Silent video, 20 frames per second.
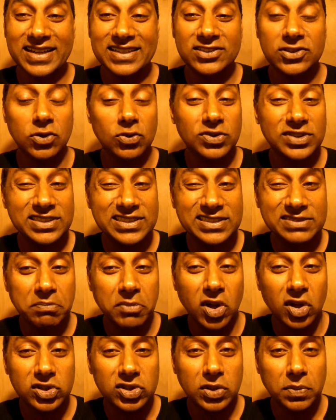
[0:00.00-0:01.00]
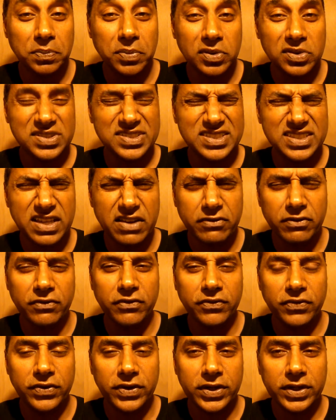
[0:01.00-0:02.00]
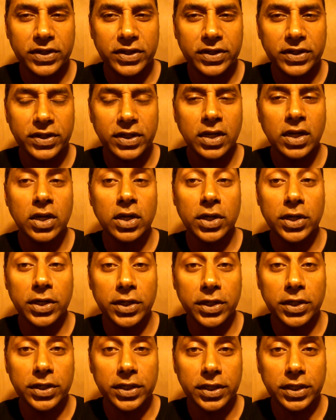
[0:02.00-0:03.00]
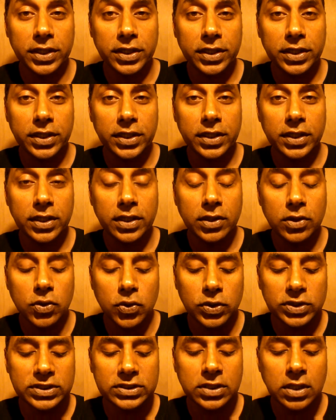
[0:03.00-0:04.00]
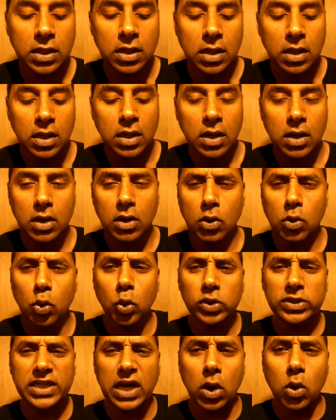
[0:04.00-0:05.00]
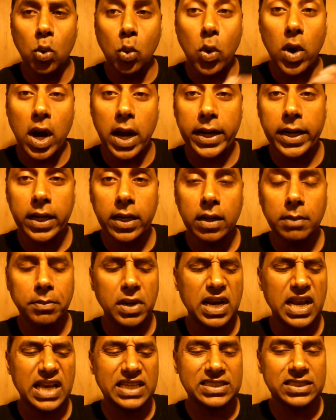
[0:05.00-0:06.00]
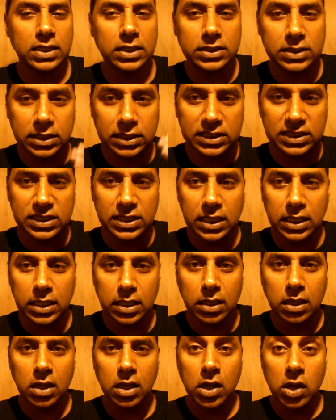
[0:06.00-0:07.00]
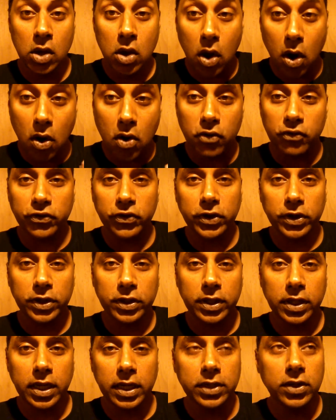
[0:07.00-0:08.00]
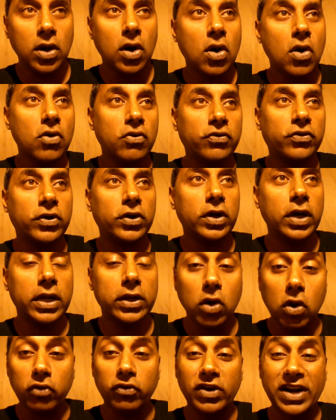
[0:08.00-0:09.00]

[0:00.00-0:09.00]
So multiple seven-figure earner who is not one but has succeeded over and over and over